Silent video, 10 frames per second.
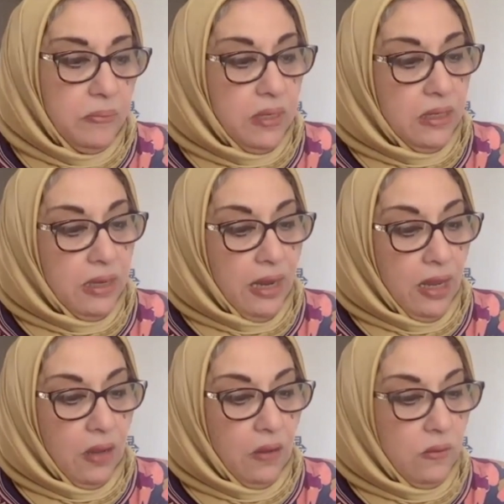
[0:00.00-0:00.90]

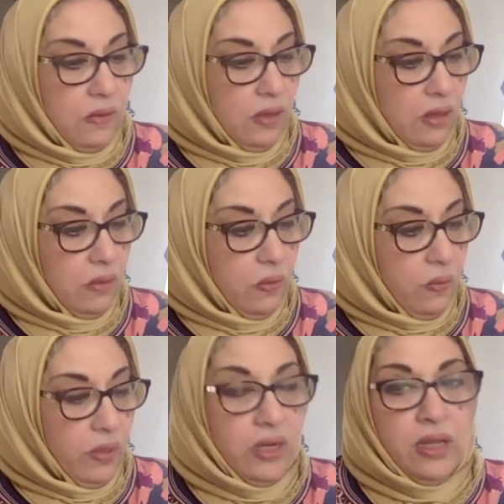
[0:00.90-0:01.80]
Now
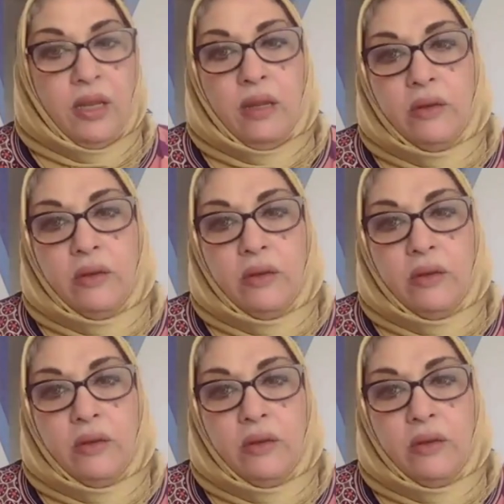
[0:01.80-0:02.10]
we're going to